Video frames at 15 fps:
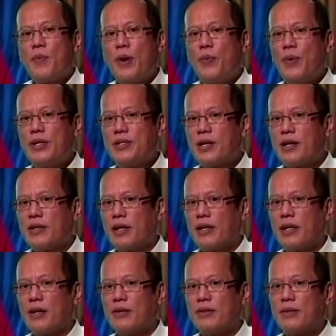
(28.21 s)
When we
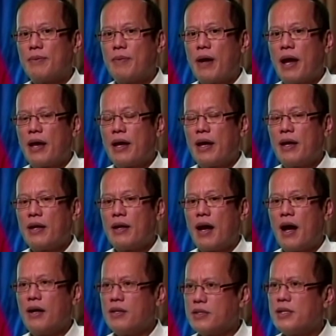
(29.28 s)
started out, I can
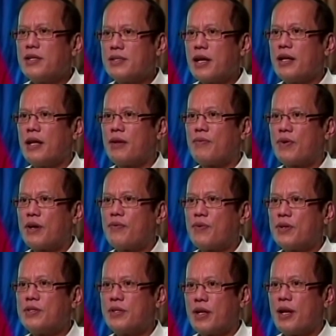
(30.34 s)
honestly say that for the
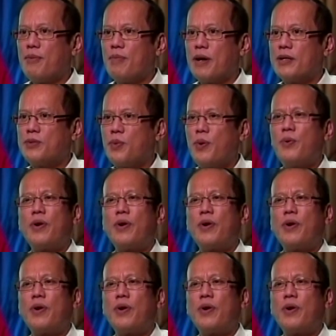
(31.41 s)
first 3 months,